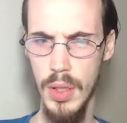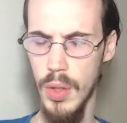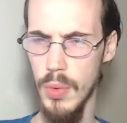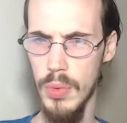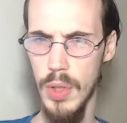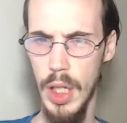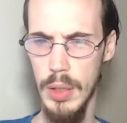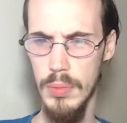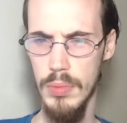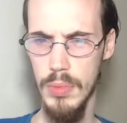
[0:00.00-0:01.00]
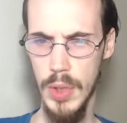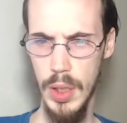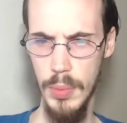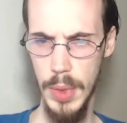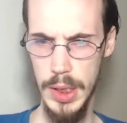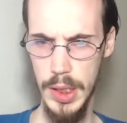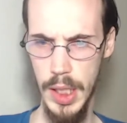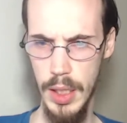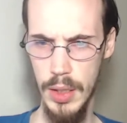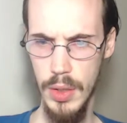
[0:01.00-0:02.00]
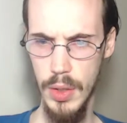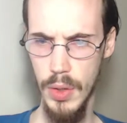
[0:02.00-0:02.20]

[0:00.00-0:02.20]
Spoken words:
Oh, my stand.